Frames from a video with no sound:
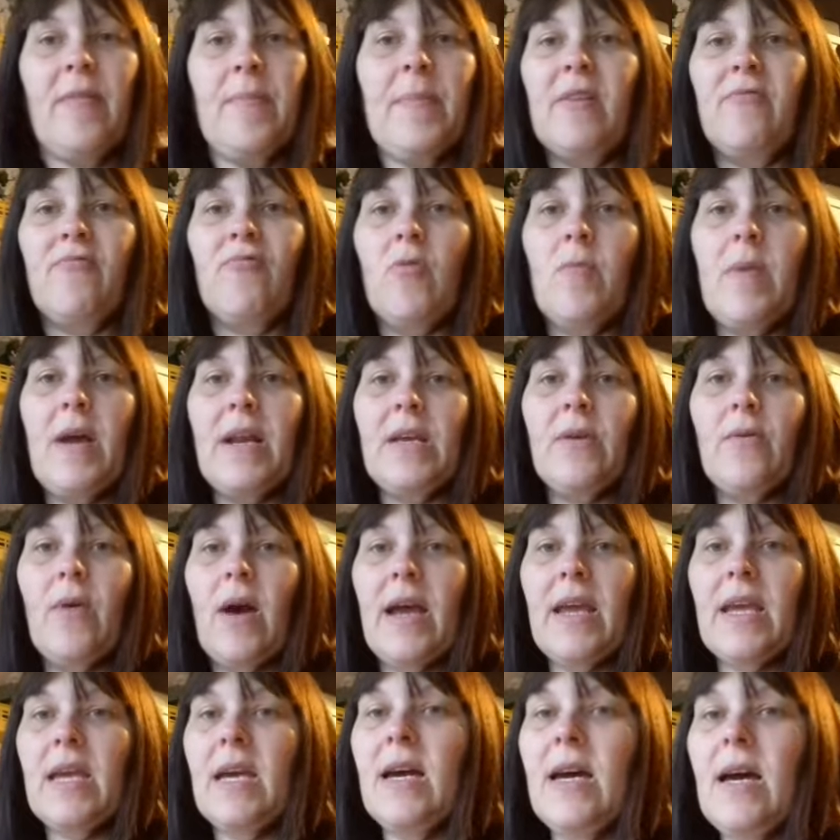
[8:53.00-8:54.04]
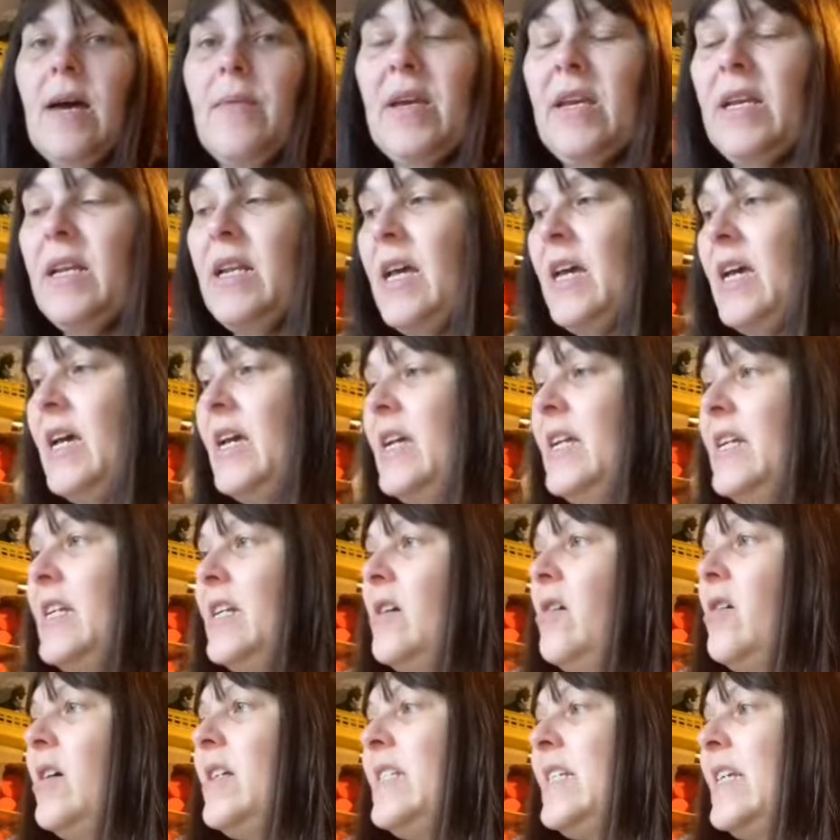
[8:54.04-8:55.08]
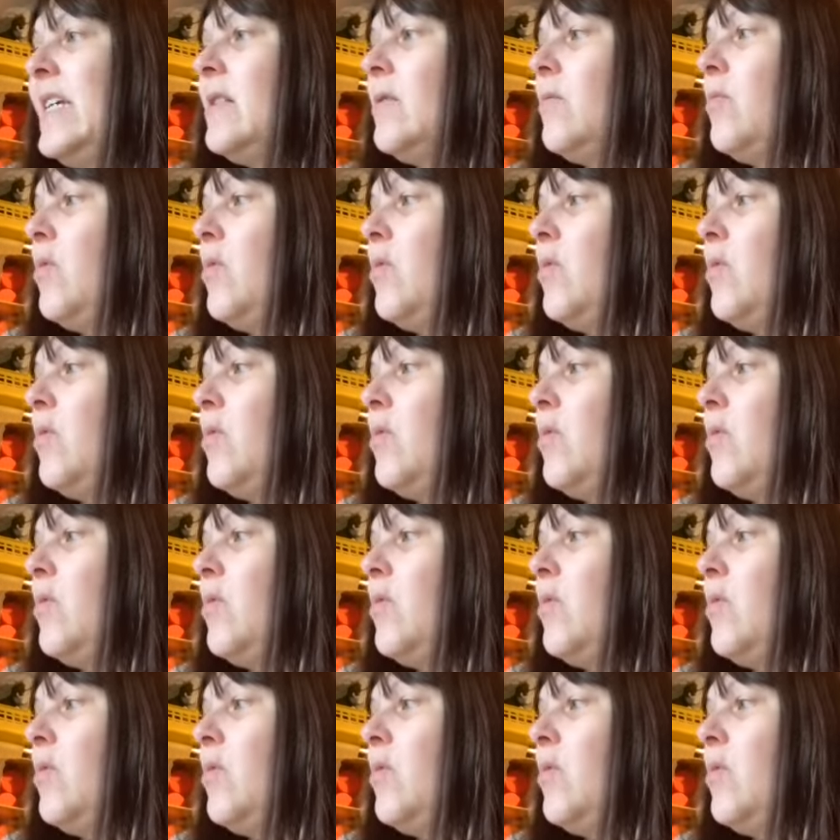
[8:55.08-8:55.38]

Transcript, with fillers: big room anyway I mean in an ideal